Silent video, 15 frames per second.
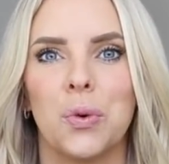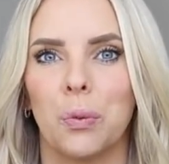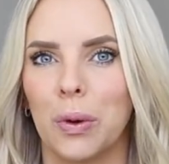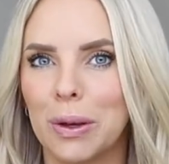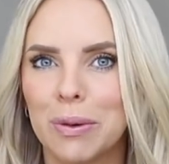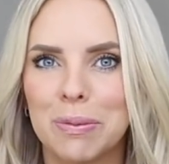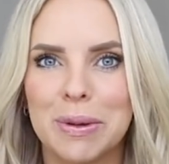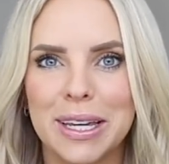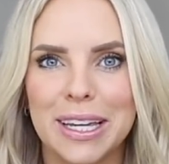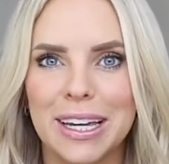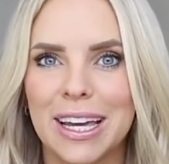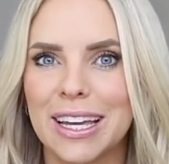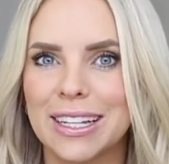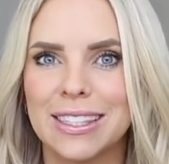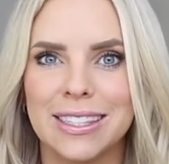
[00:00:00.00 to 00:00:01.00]
We would be
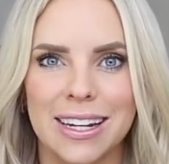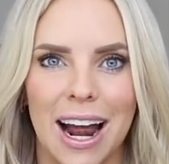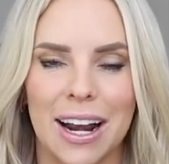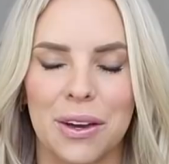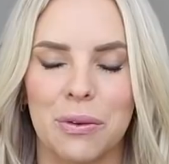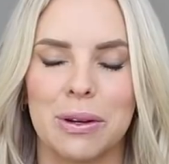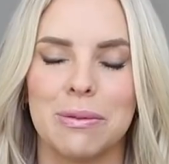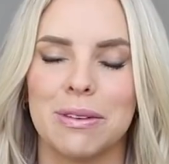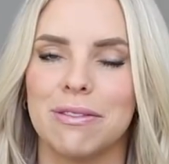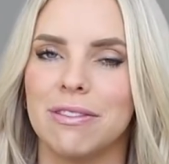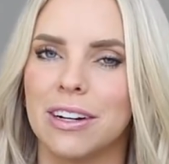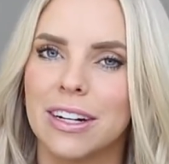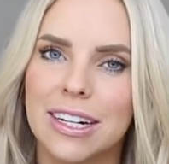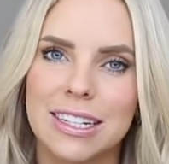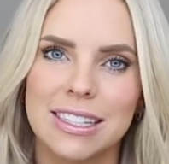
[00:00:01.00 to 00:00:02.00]
ecstatic. We'd be
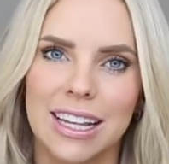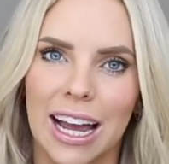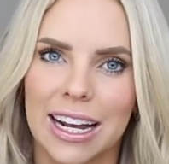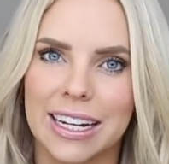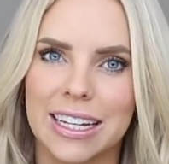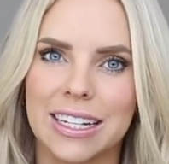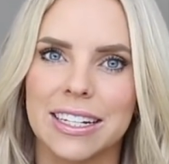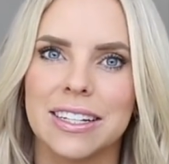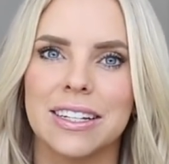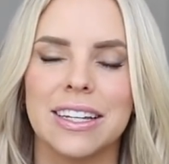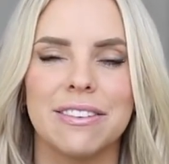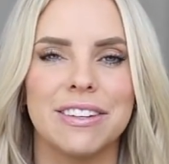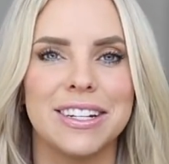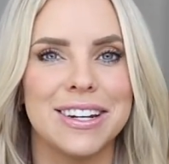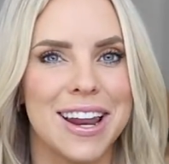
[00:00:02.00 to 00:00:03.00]
very excited.
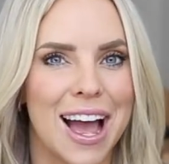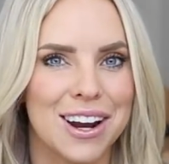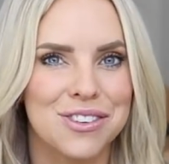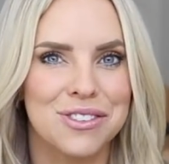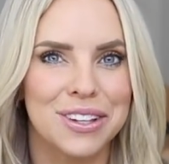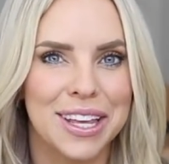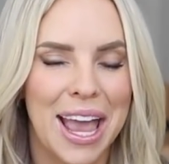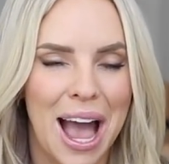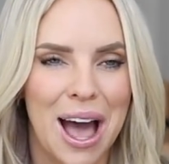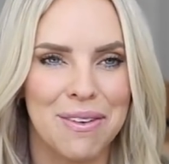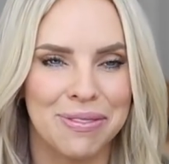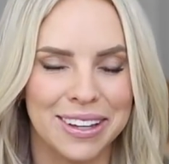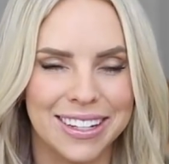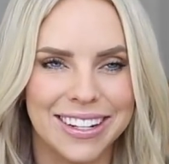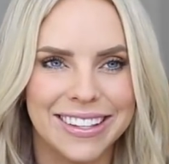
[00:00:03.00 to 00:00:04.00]
If it naturally
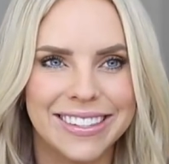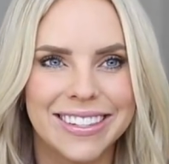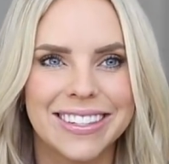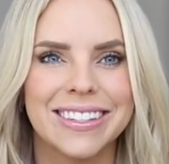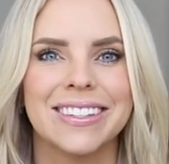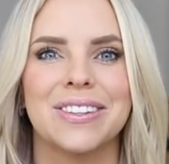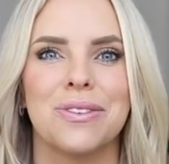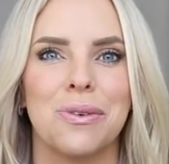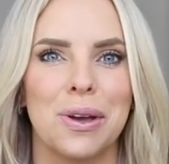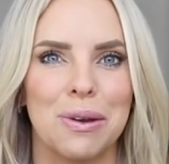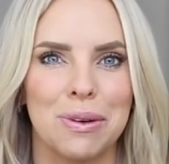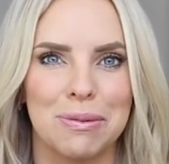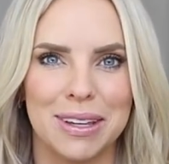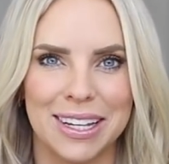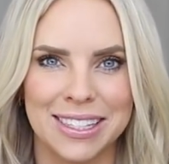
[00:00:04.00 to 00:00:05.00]
happens, we
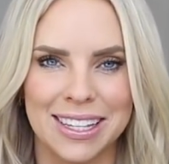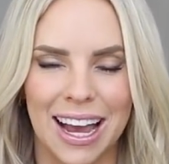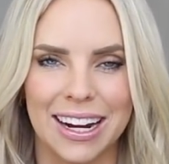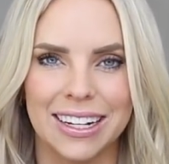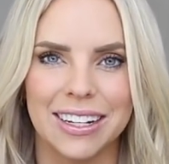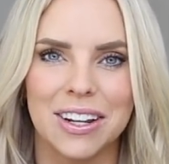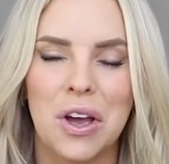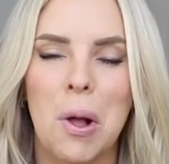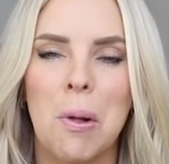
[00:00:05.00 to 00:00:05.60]
would be excited.